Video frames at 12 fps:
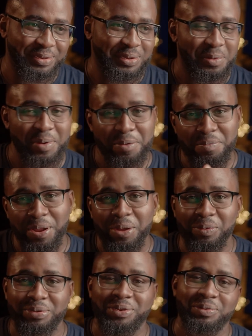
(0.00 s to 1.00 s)
So my
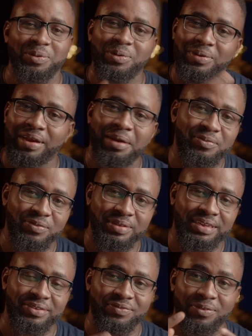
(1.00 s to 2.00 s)
plan was to go grab
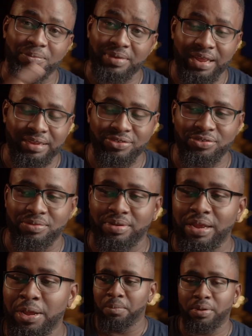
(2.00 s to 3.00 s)
footage from that shoot,